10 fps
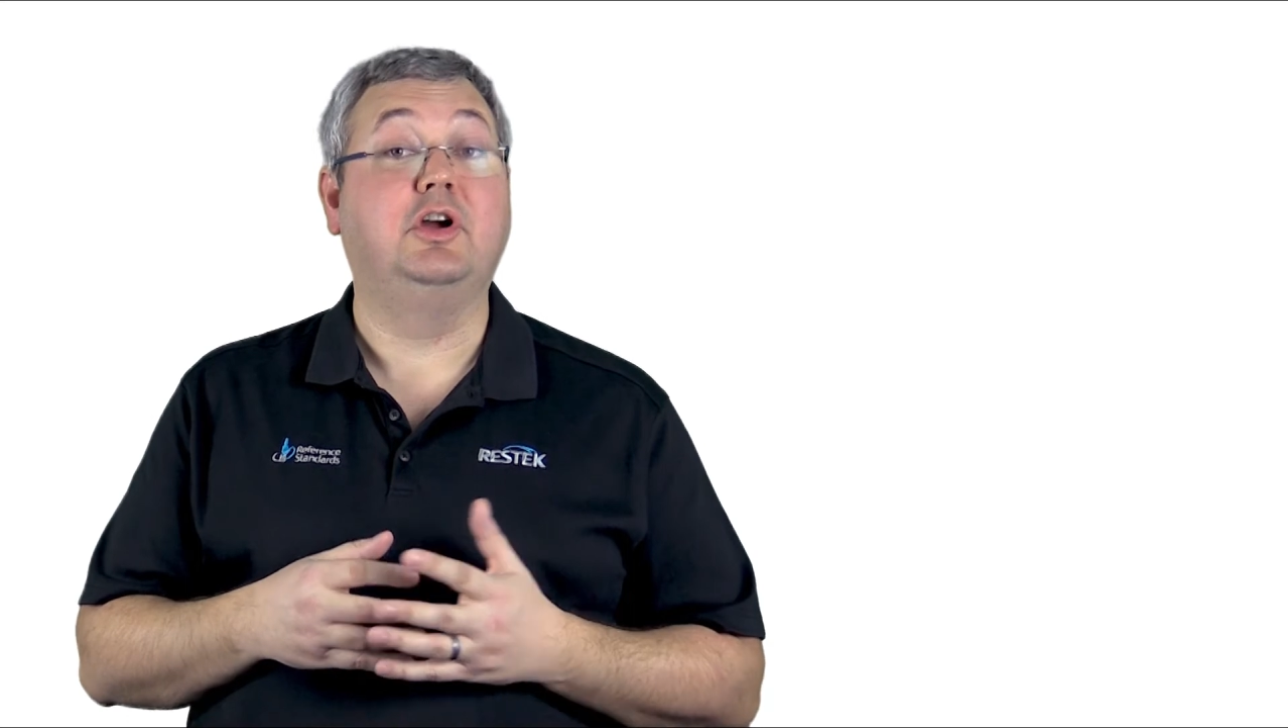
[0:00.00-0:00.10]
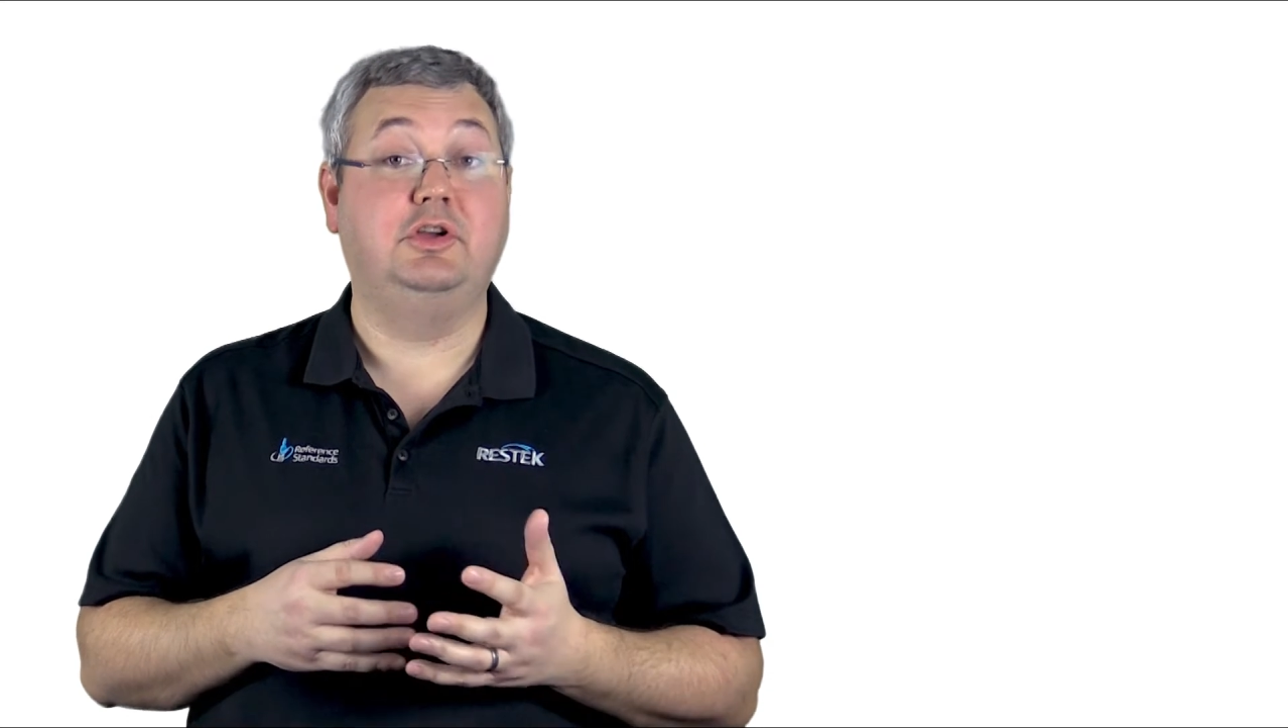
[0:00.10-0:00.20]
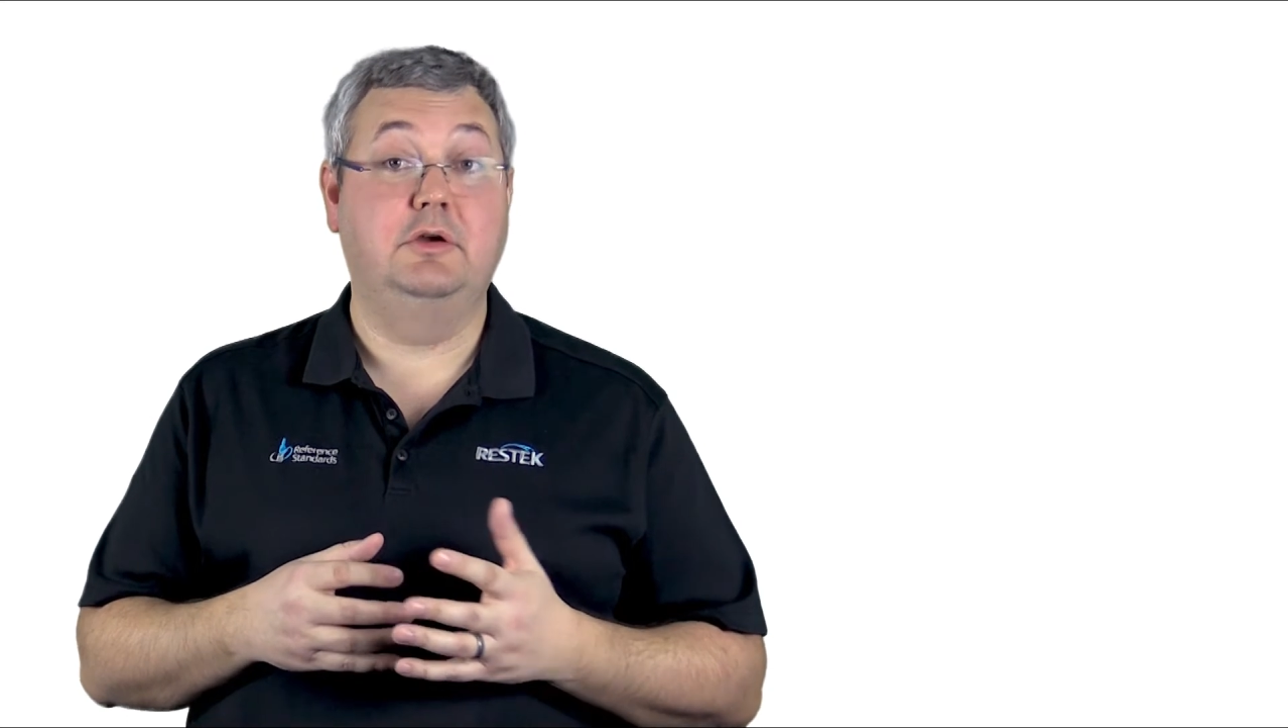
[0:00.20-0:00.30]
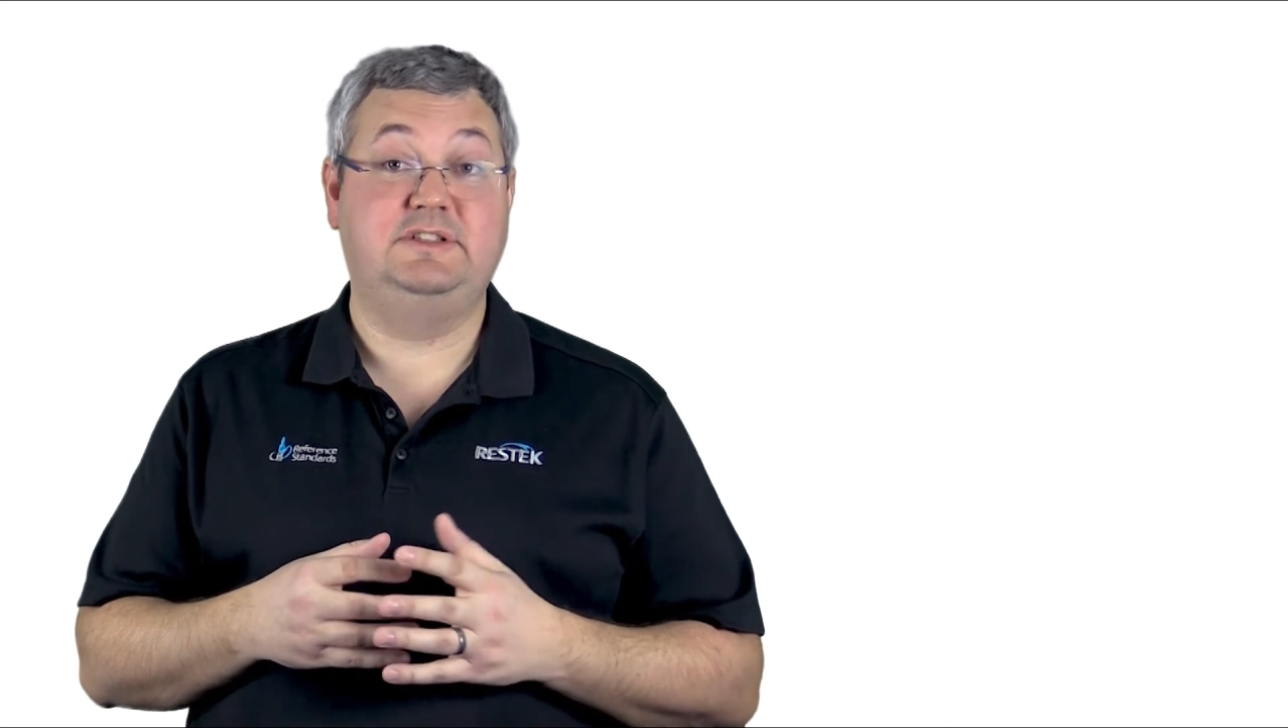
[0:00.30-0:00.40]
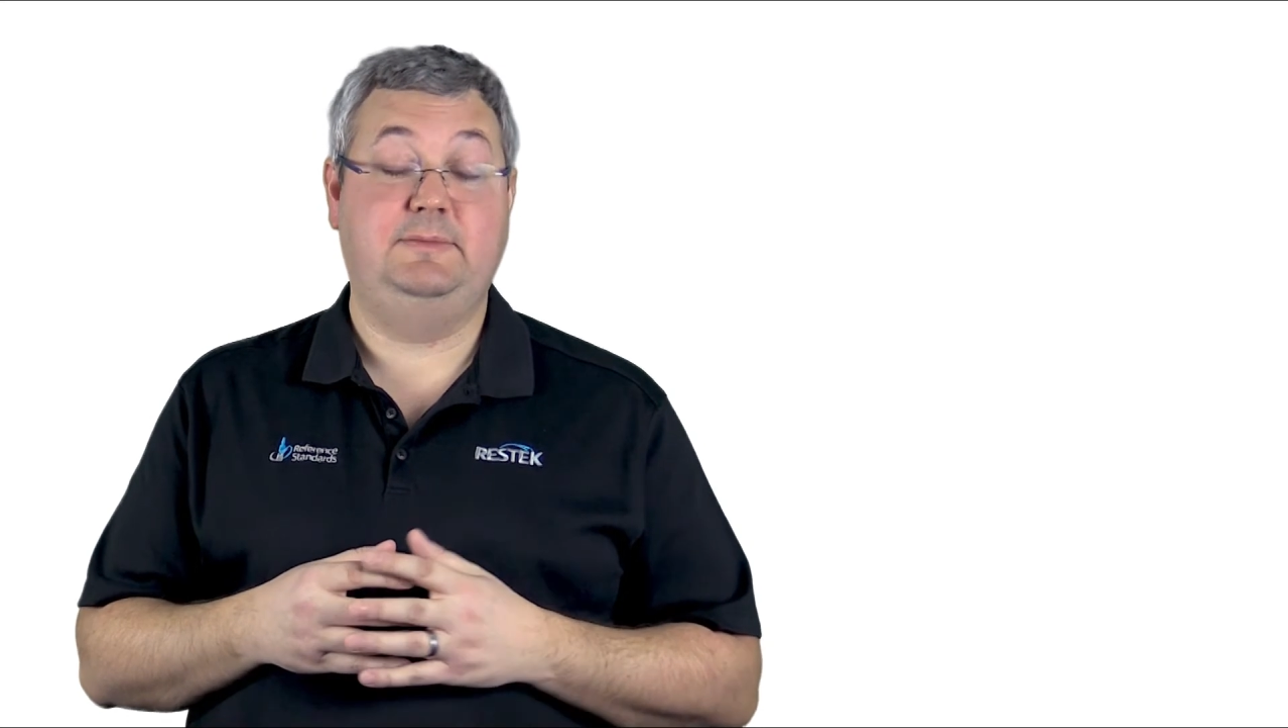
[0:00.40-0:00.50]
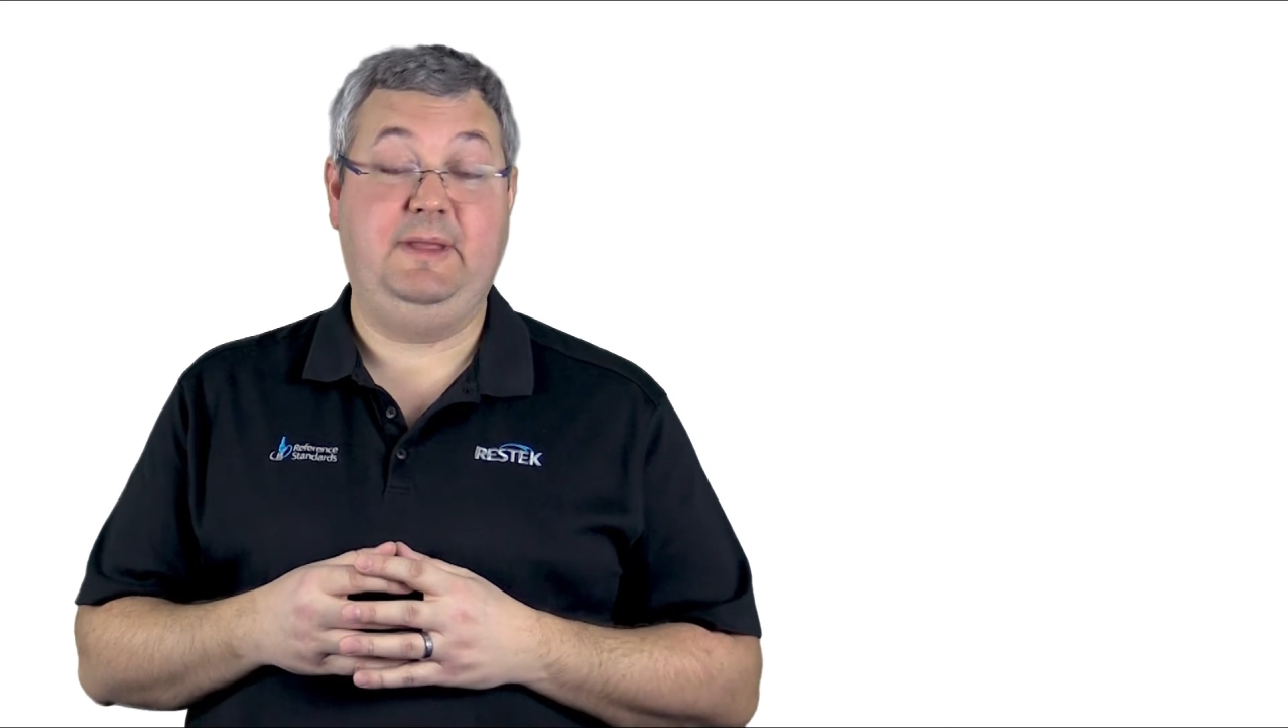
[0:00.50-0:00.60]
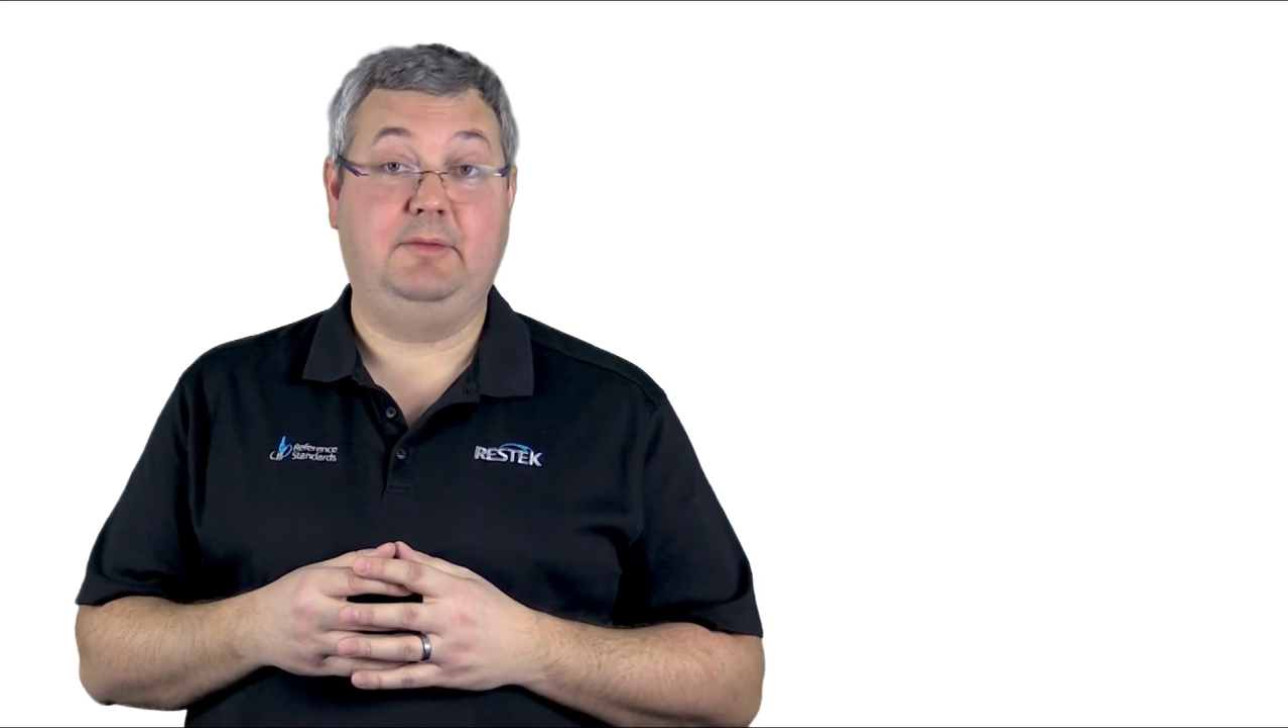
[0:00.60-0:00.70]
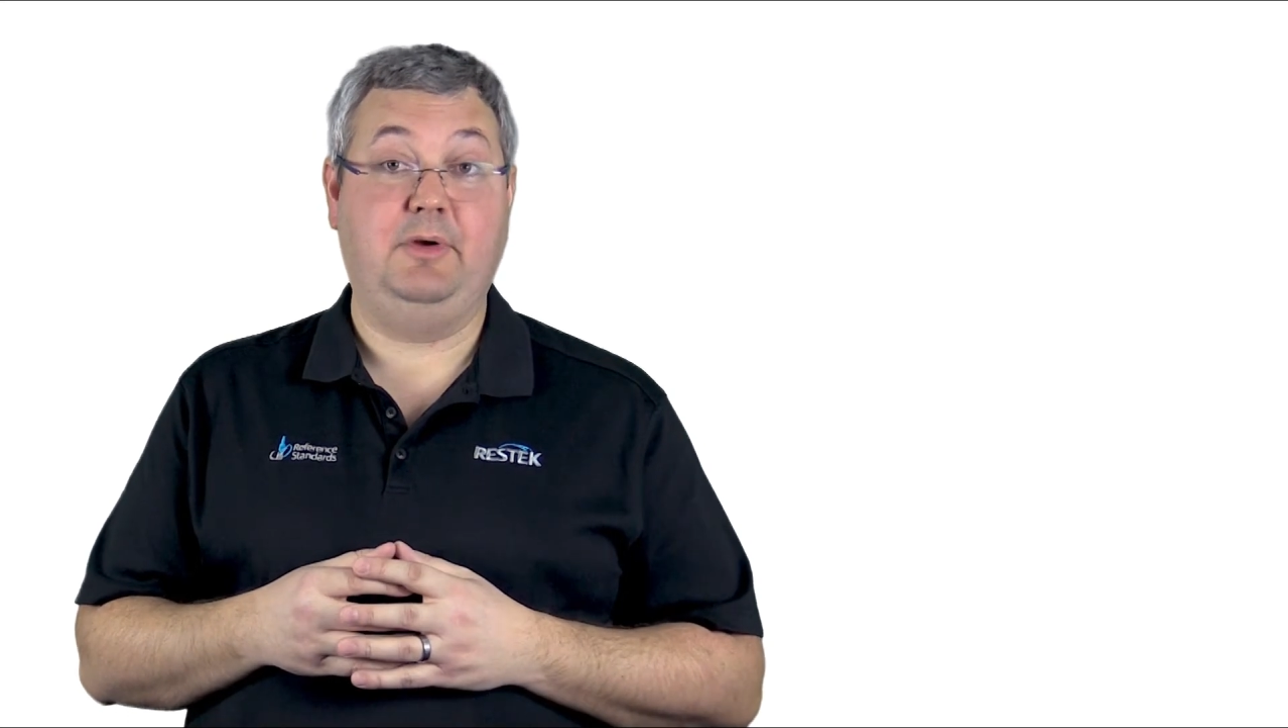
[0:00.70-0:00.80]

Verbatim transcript: ghost peak